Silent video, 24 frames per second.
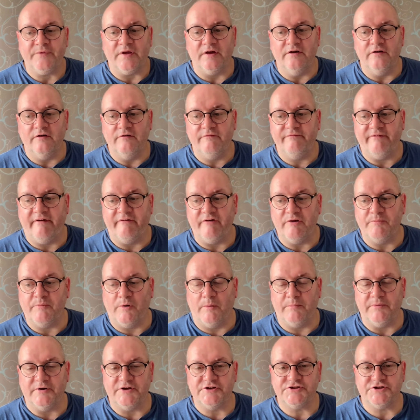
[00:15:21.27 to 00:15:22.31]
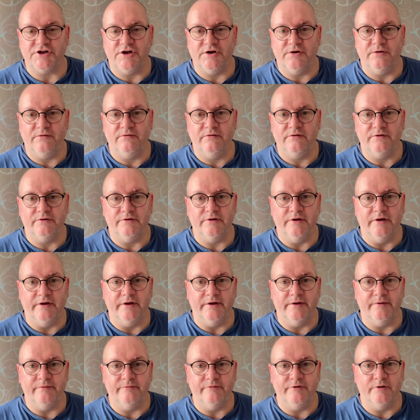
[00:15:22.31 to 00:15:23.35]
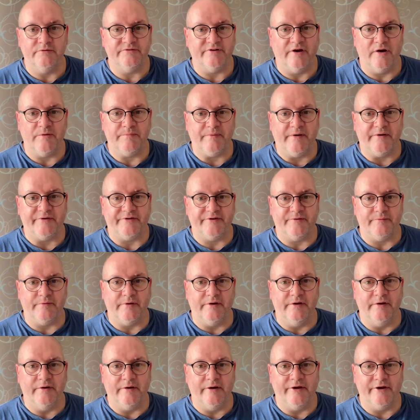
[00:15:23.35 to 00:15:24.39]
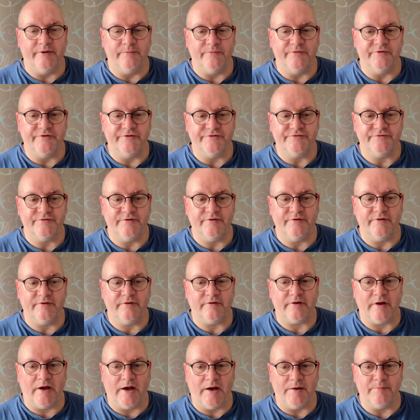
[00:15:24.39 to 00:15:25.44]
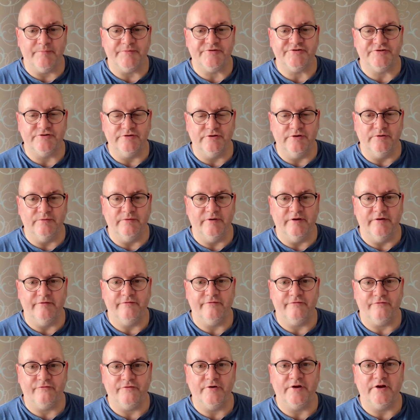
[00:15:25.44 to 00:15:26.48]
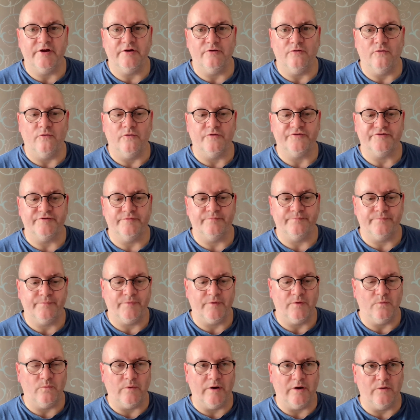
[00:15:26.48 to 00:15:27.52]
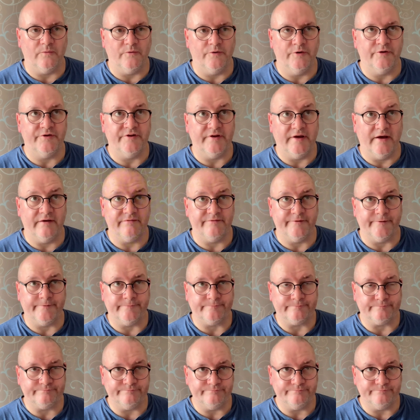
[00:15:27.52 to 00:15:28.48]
A very popular show, no doubt about it, and it was absolutely freaking awesome. Well worth the effort.